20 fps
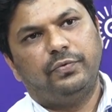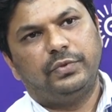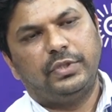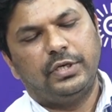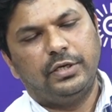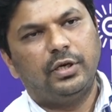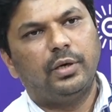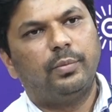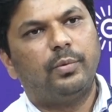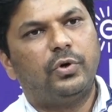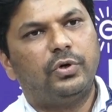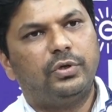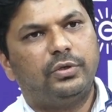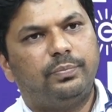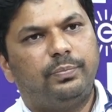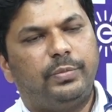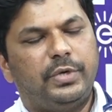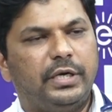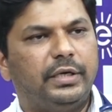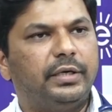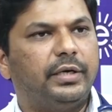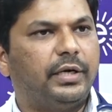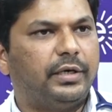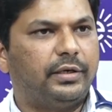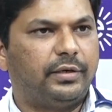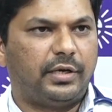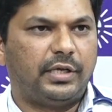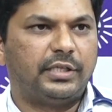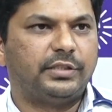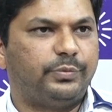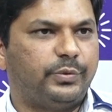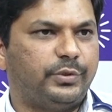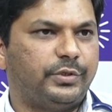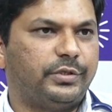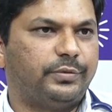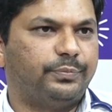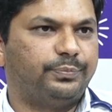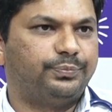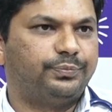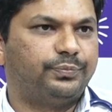think about platelet
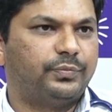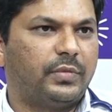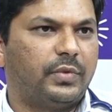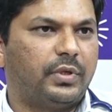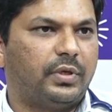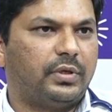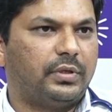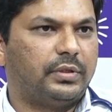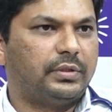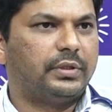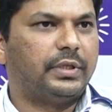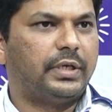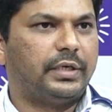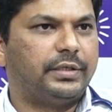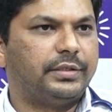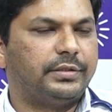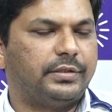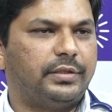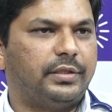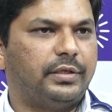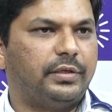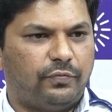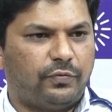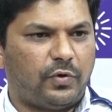transfusion. That is the thing.